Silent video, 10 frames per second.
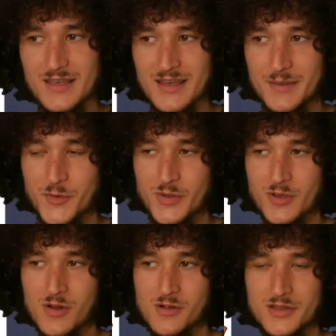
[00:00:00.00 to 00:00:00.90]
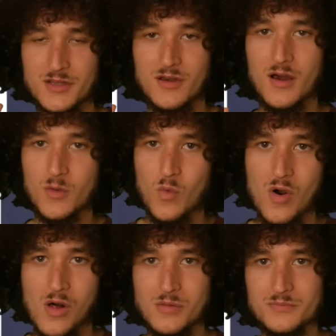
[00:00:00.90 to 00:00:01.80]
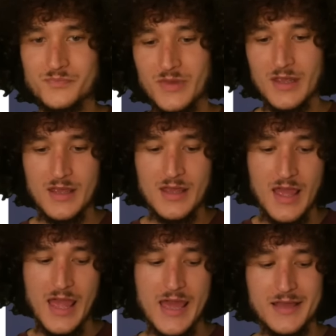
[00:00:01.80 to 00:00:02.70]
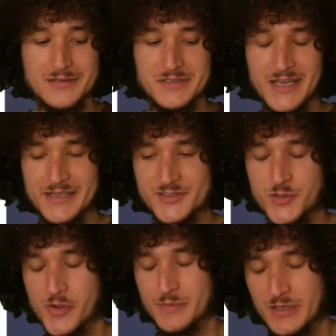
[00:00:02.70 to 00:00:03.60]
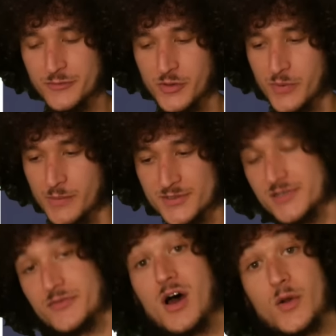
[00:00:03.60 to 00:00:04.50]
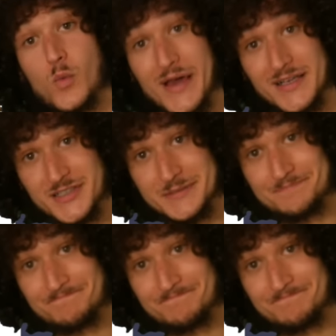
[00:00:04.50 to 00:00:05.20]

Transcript: I'm going to call it the Ottawa Wall, and it is going to be for the purpose of an Ottawa exit.